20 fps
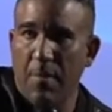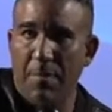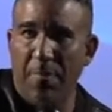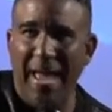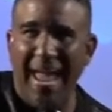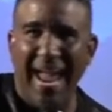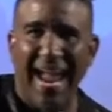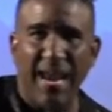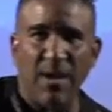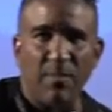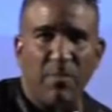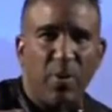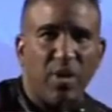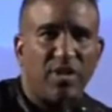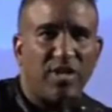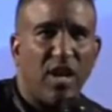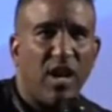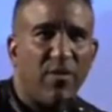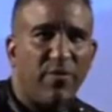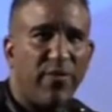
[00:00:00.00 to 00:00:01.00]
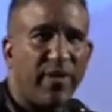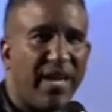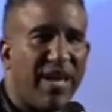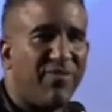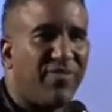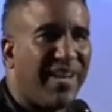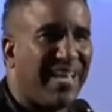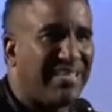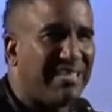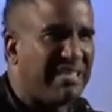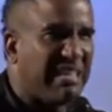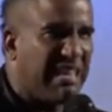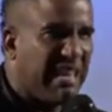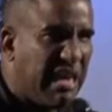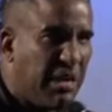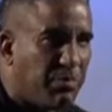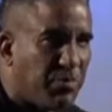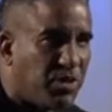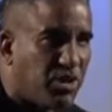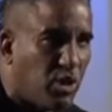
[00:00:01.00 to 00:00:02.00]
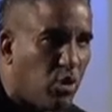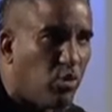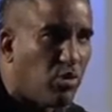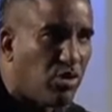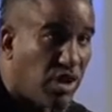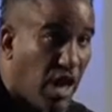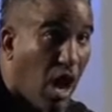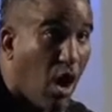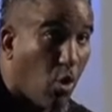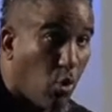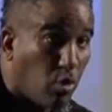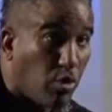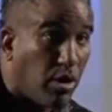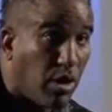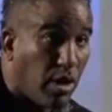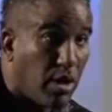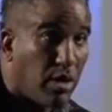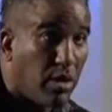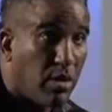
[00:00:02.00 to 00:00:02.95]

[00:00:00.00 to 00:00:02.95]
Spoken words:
Pain plus unforgiveness keeps you down.